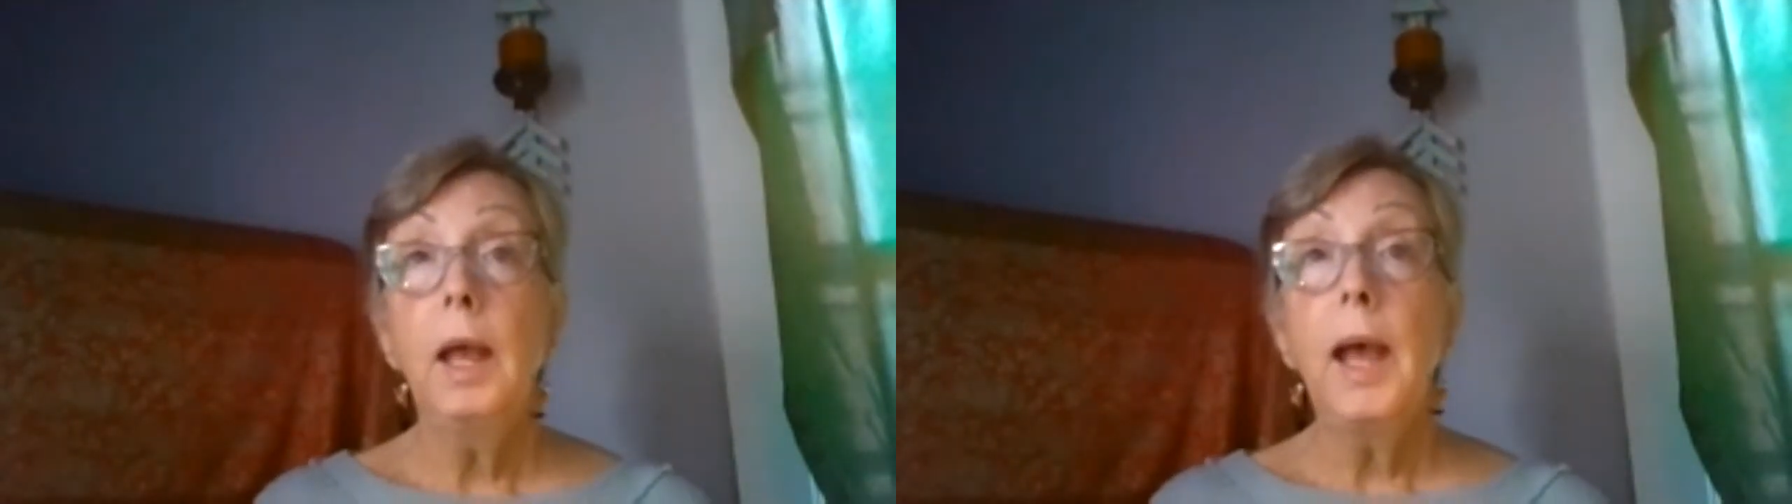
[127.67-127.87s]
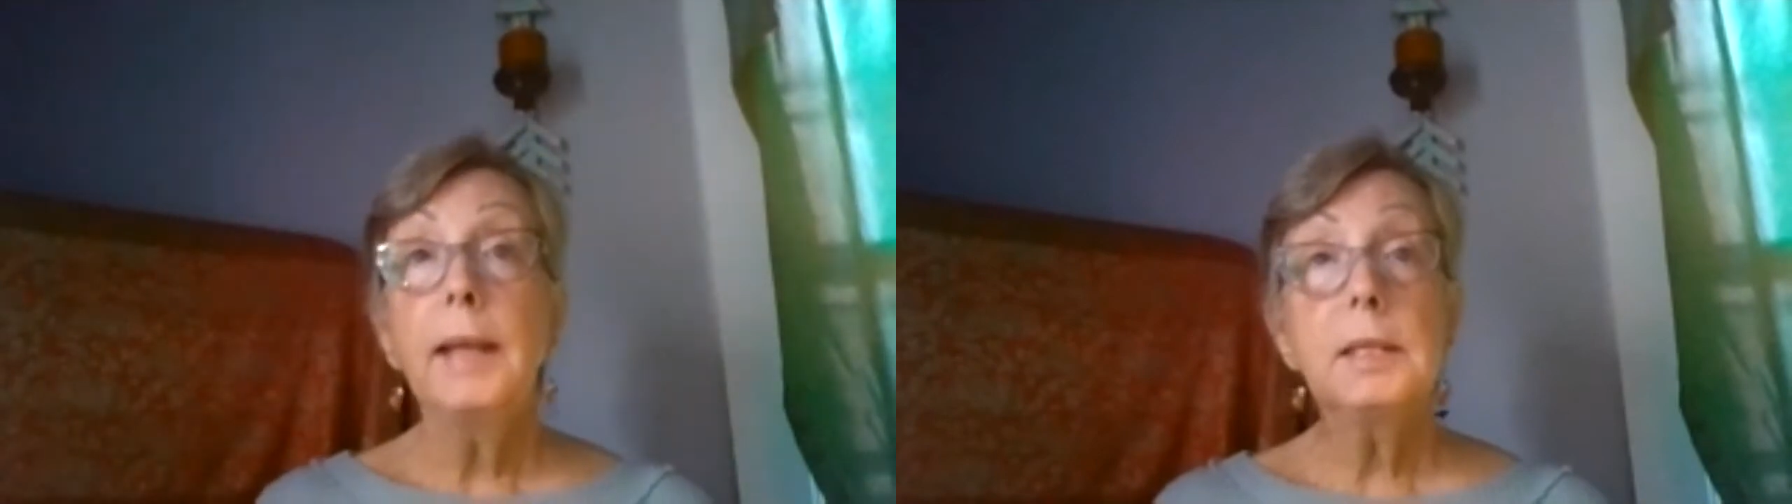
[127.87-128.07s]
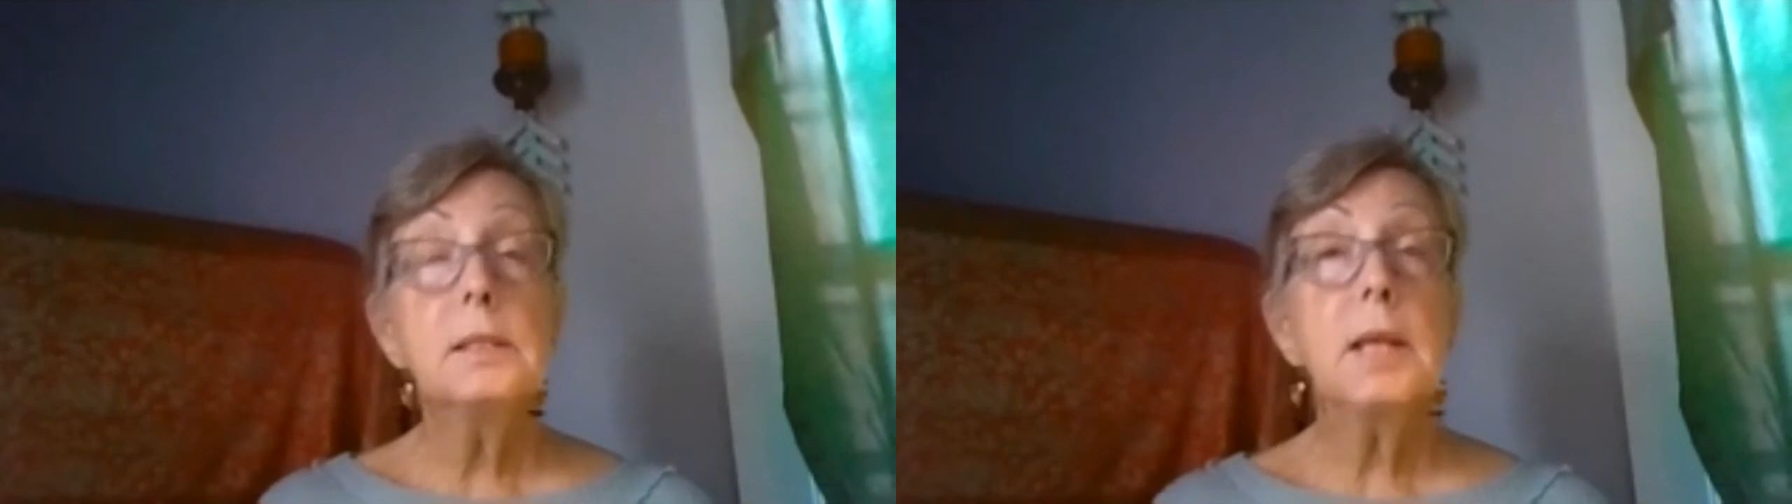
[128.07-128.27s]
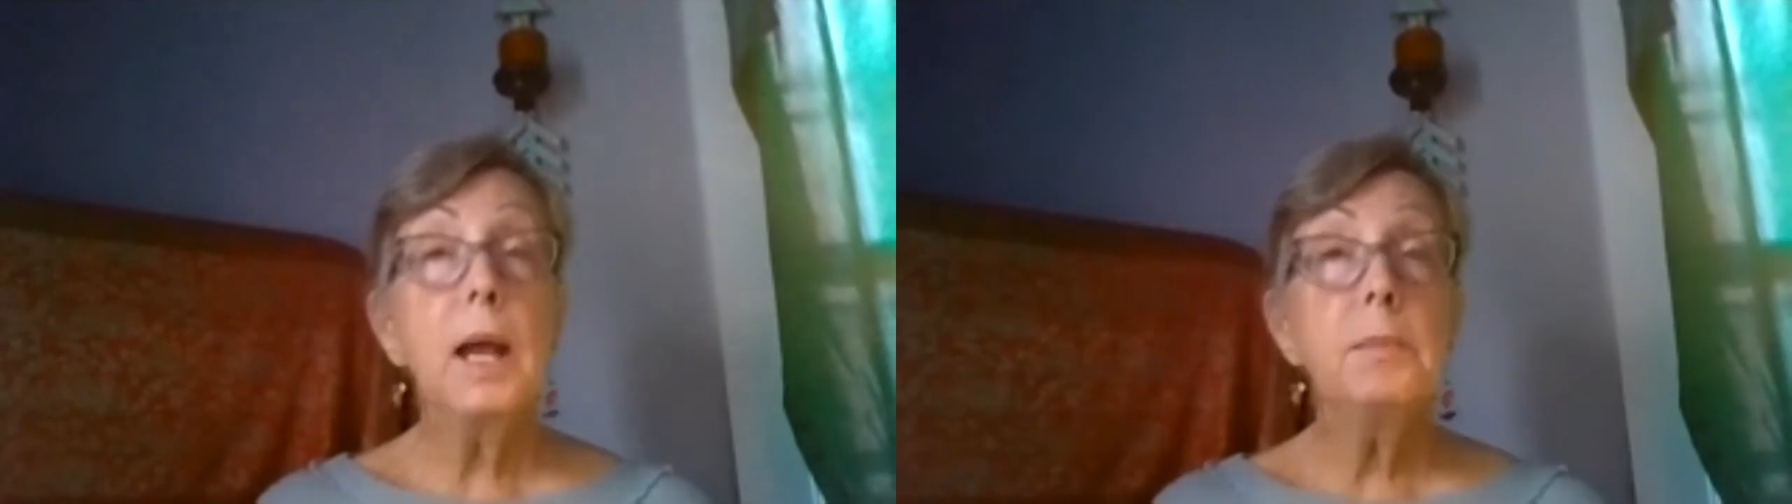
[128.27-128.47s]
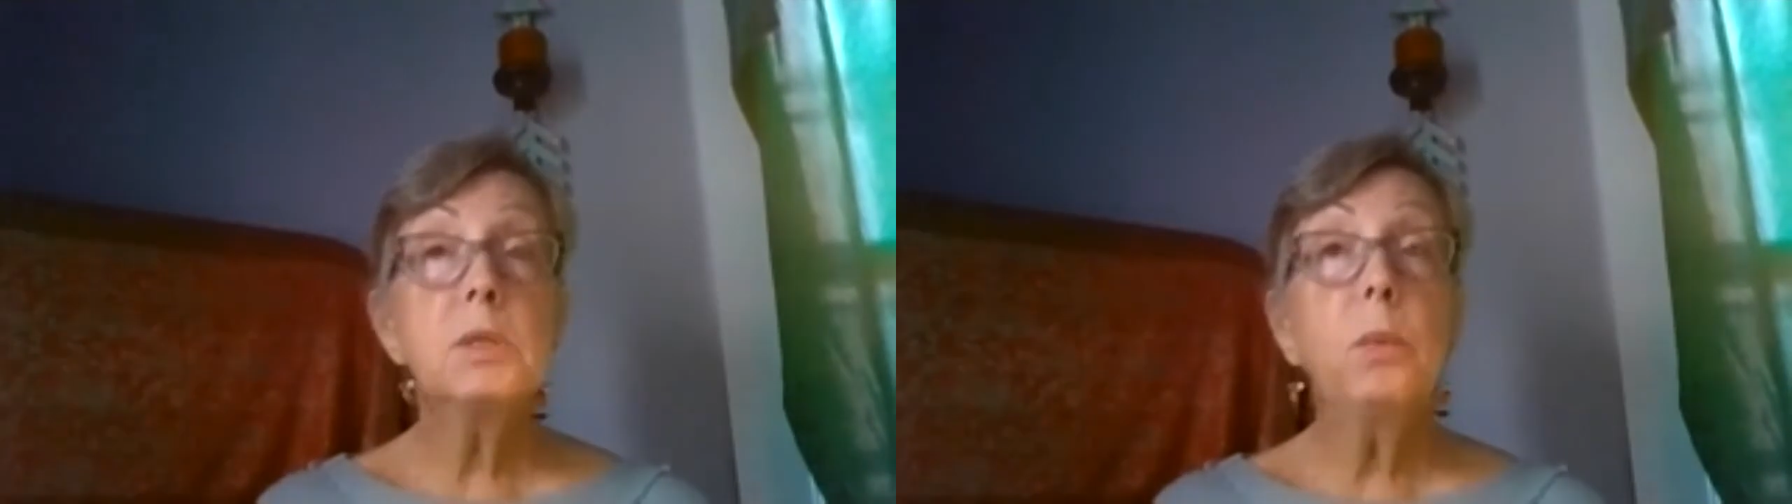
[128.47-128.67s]
At this
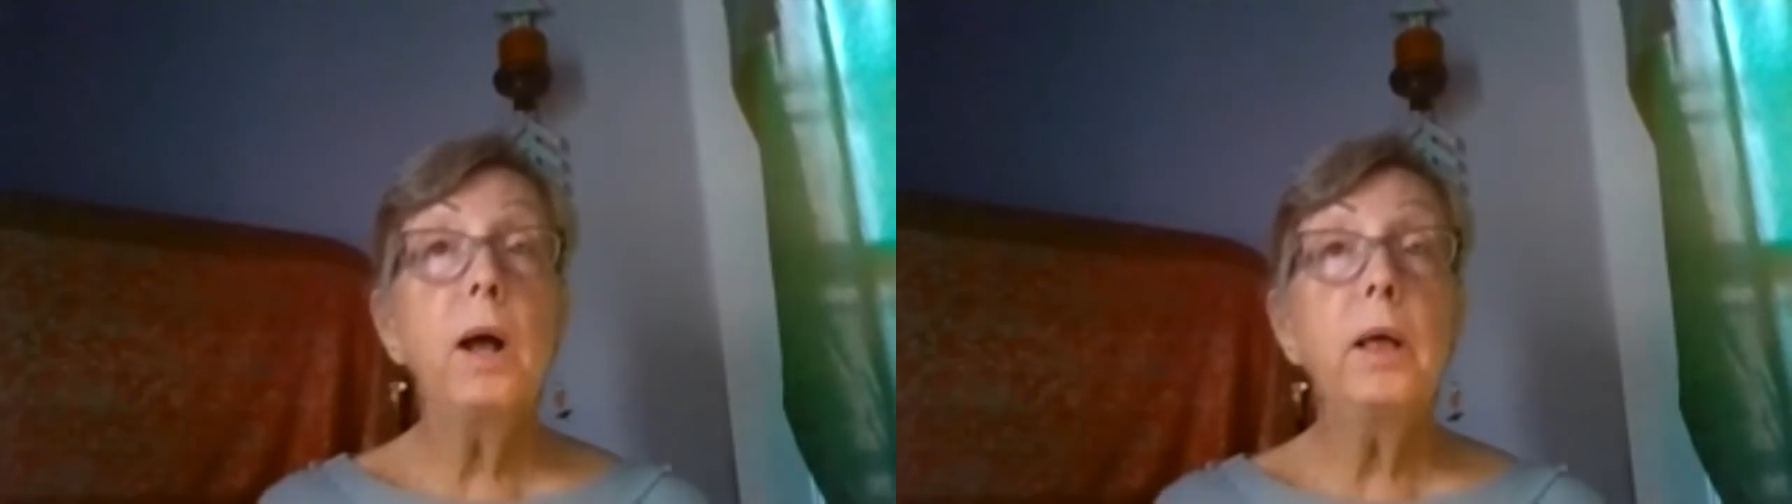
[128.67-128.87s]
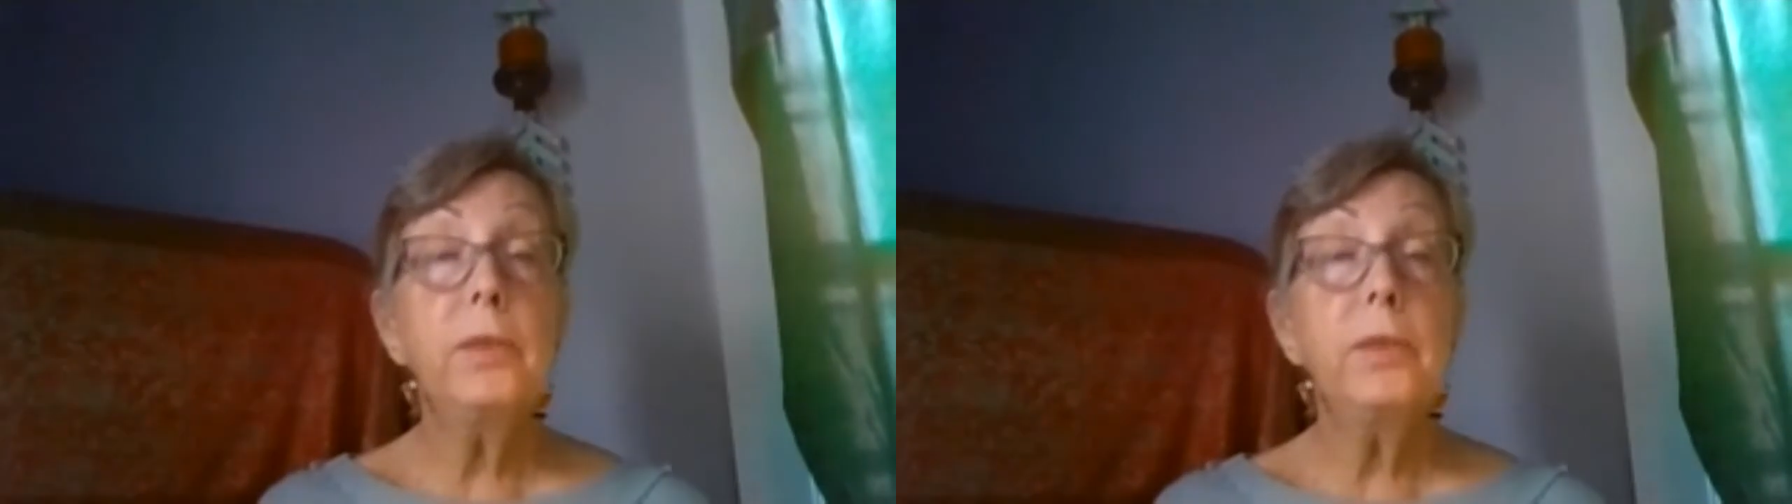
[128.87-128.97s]
time as well,